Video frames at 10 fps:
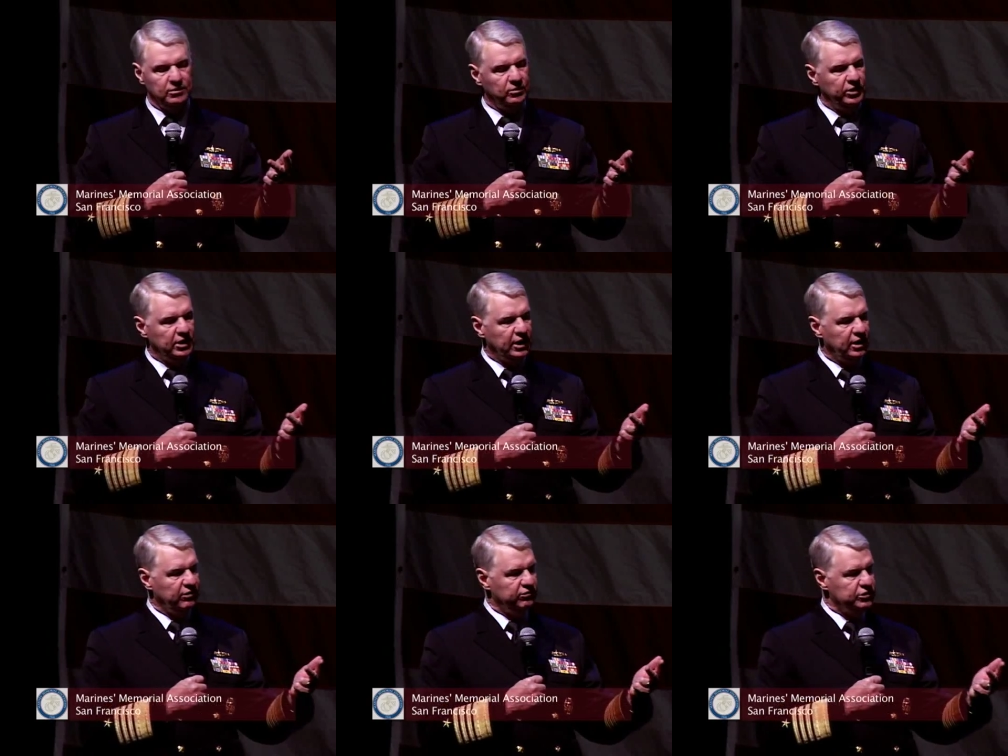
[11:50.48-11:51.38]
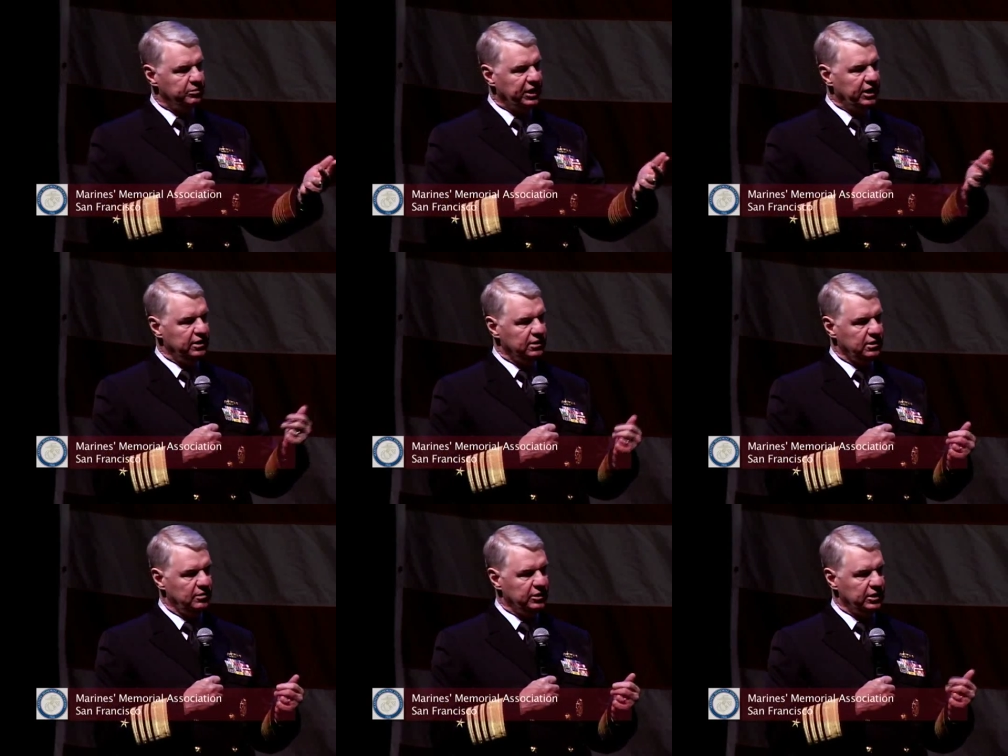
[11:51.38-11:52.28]
We have Japan
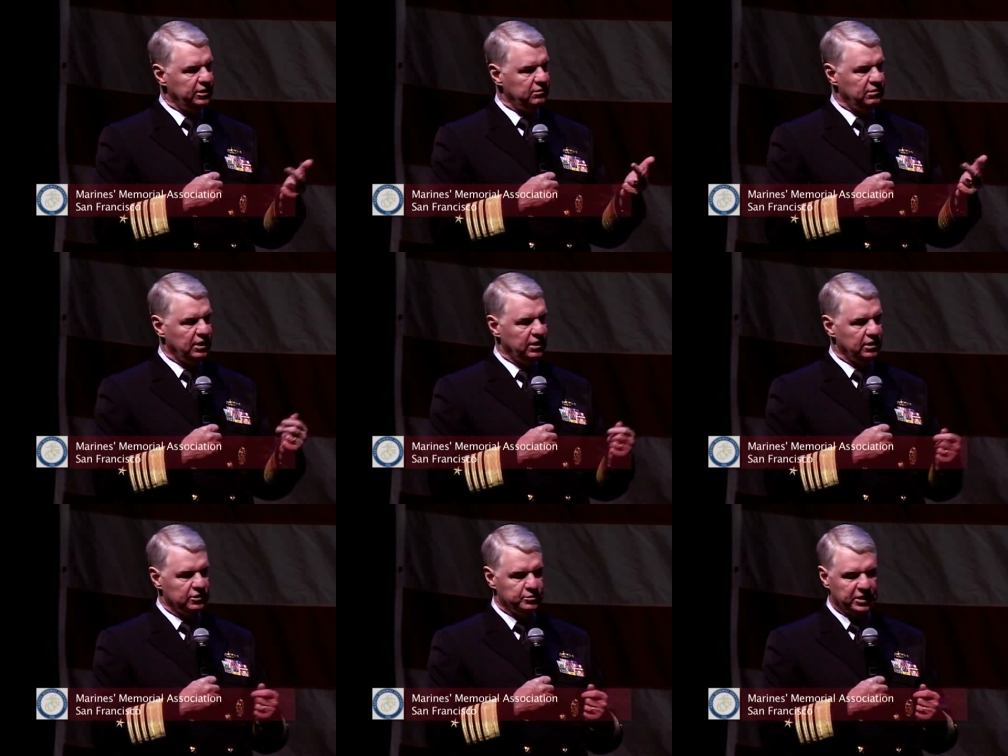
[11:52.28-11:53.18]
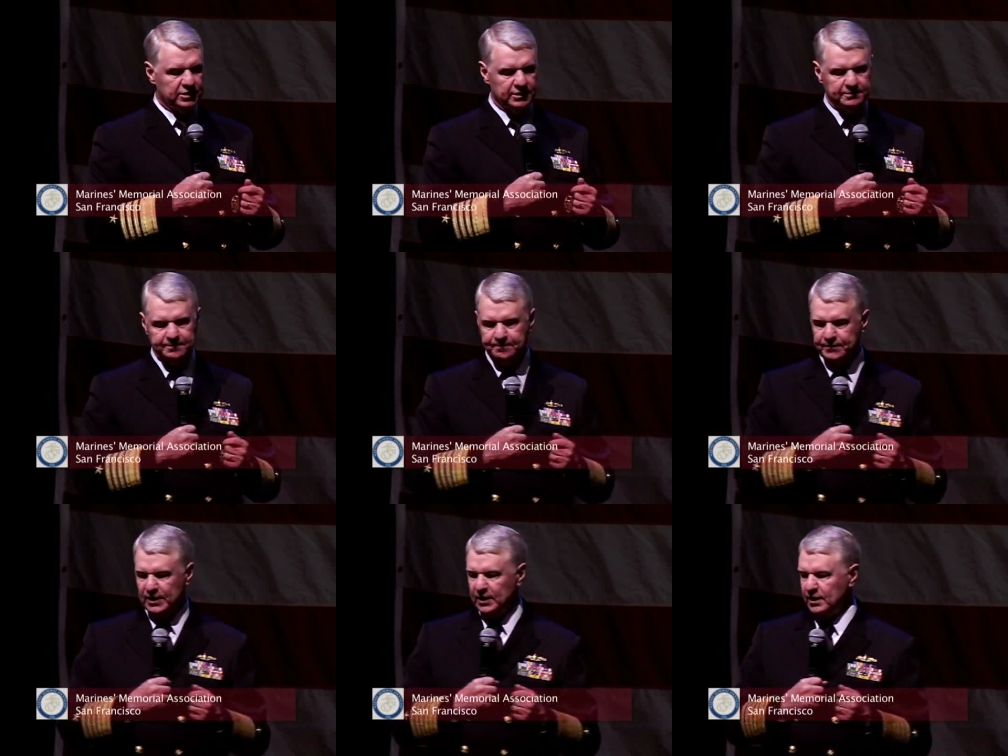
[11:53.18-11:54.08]
coming in, not unexpected.
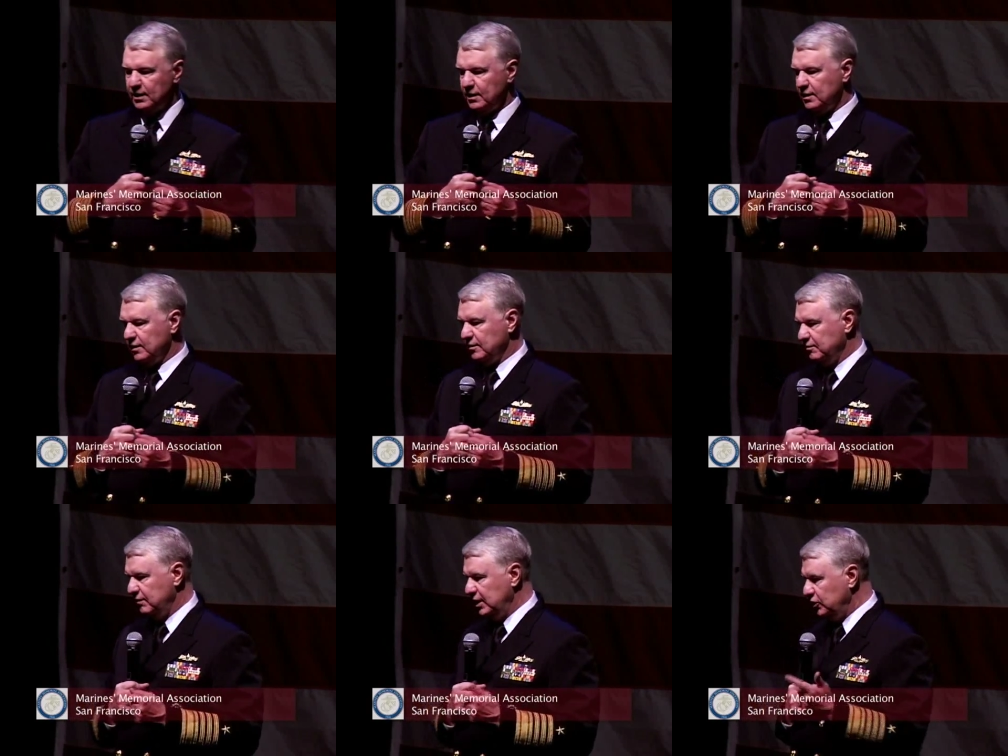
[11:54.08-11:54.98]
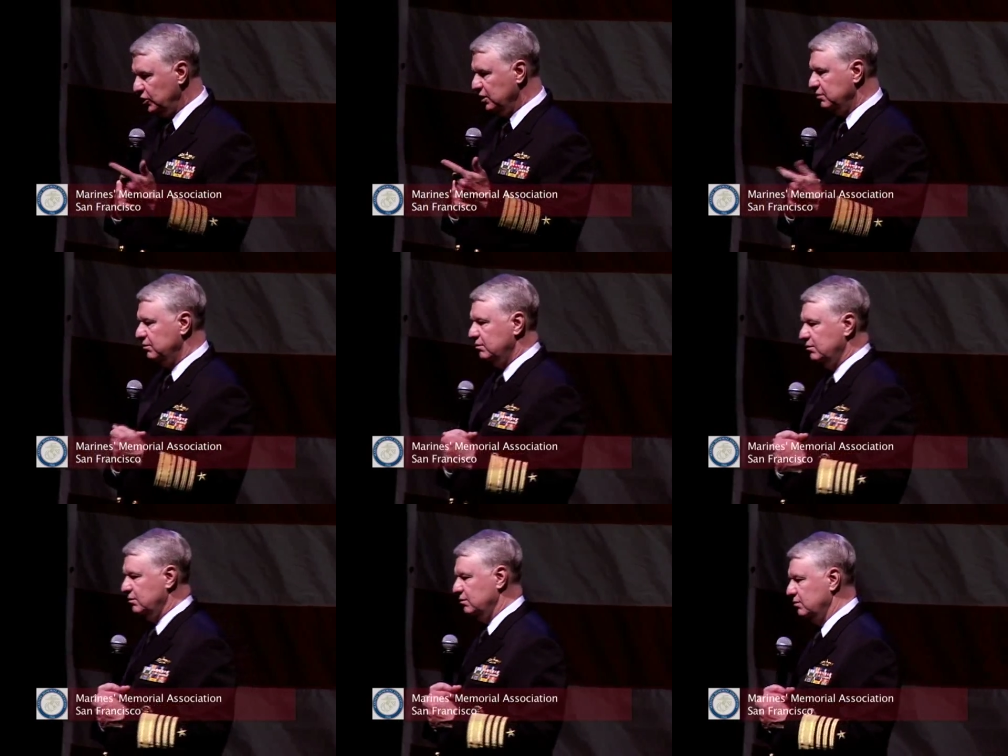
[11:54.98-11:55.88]
India,
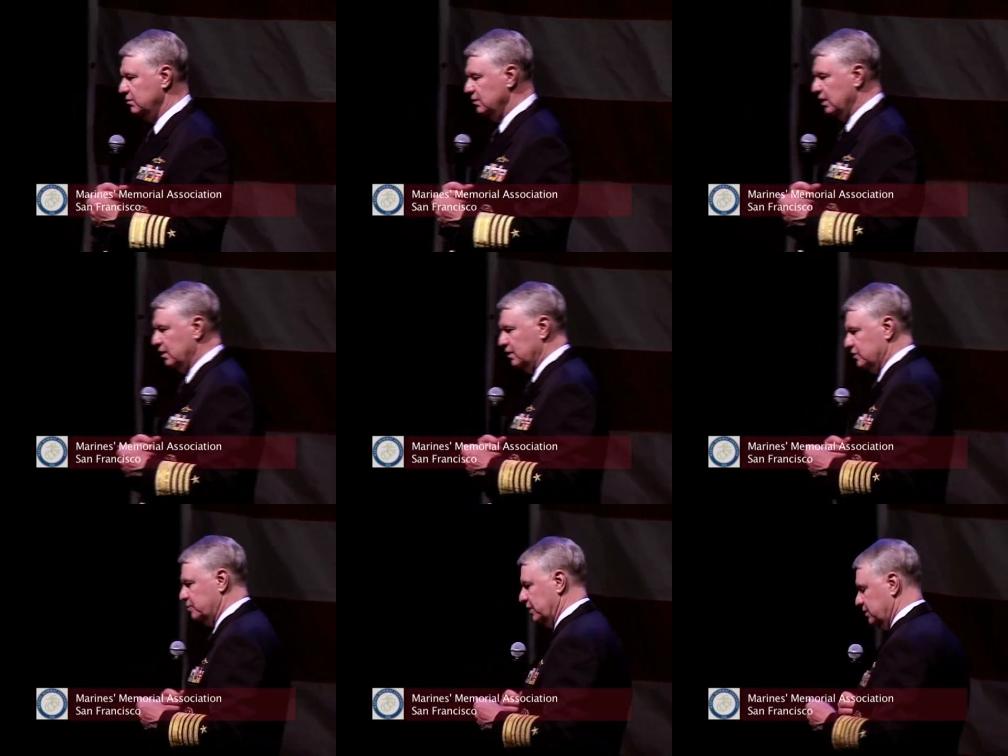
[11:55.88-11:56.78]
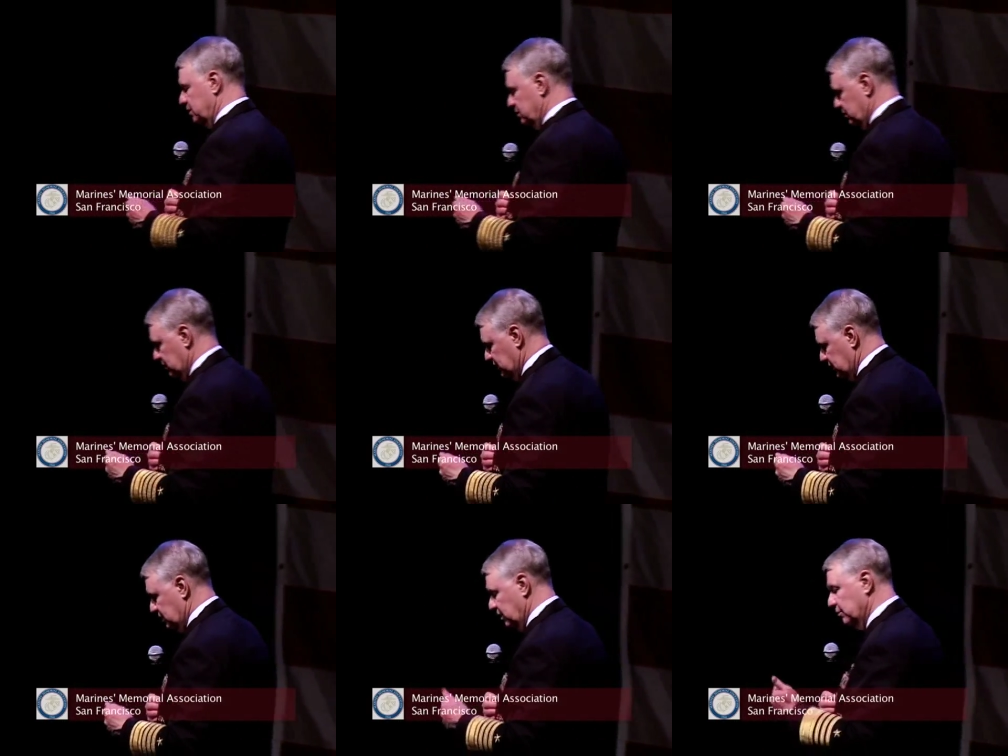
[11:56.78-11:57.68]
not unexpected.
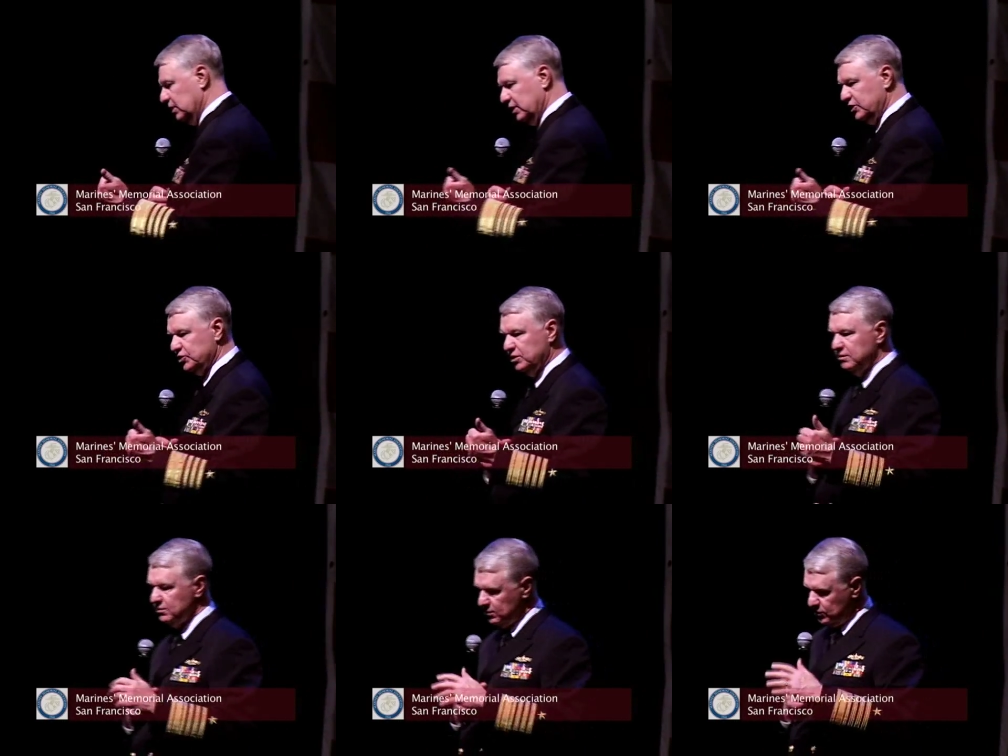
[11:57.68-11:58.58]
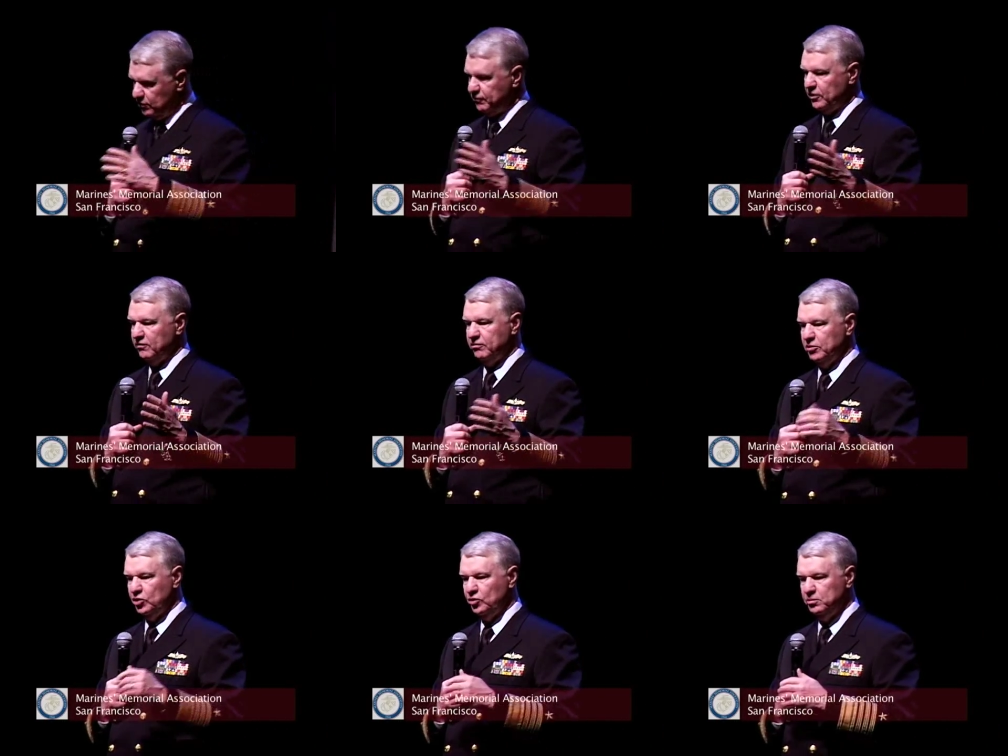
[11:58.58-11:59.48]
Then Malaysia, a little far from
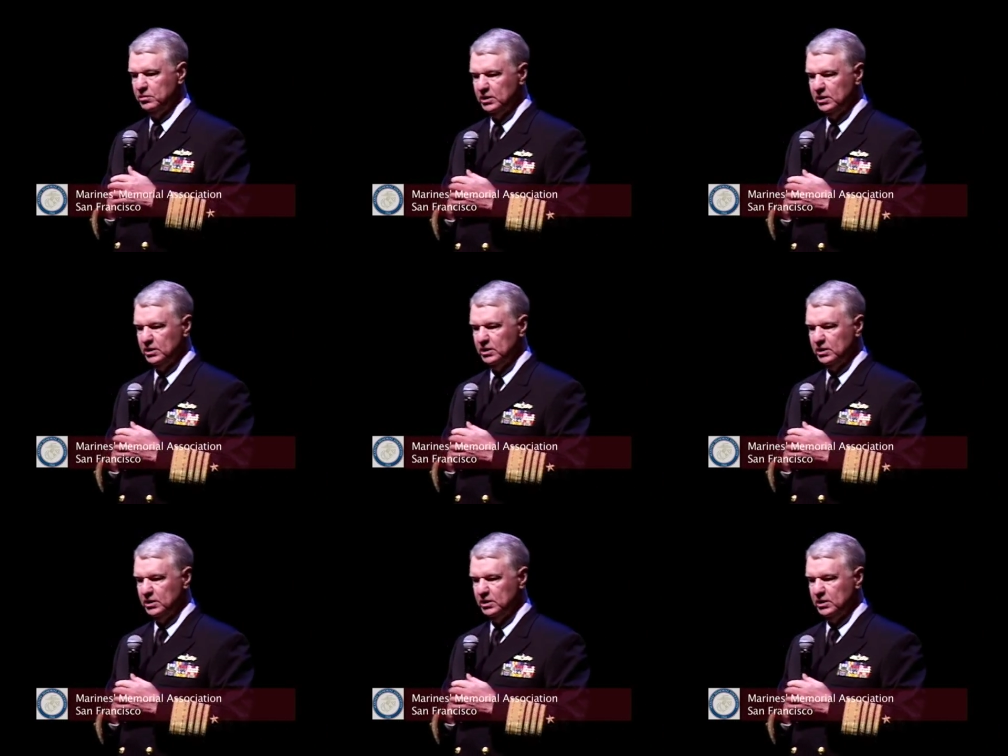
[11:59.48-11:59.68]
home.